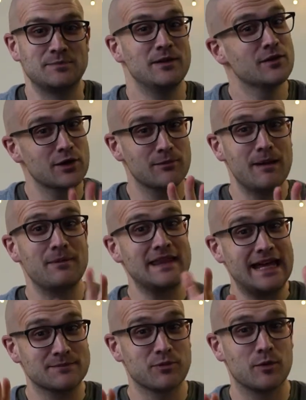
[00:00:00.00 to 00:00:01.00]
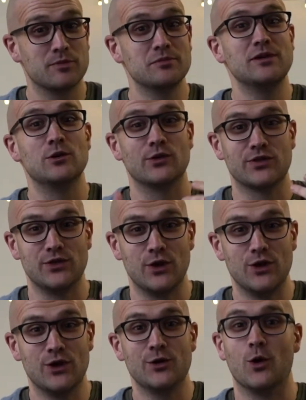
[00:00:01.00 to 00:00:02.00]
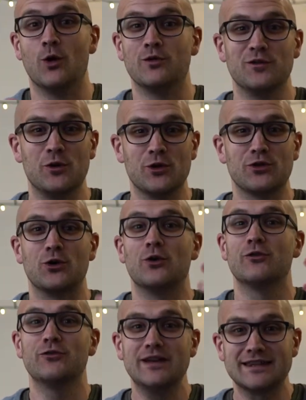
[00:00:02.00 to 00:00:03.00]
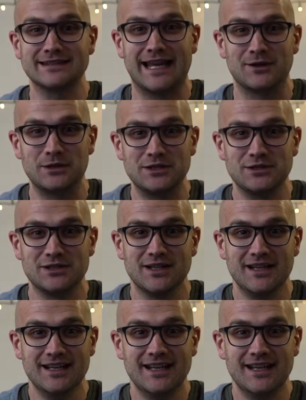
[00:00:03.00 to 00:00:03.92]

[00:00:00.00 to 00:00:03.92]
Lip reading: but you've got to remember that's probably your third or fourth or fifth language,